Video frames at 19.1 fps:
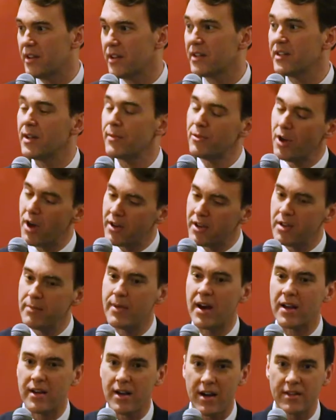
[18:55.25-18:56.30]
because I'm talking
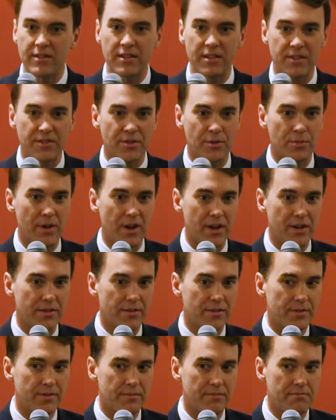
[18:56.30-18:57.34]
about Condoleezza
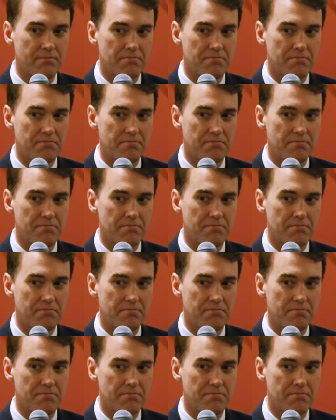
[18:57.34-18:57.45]
Rice.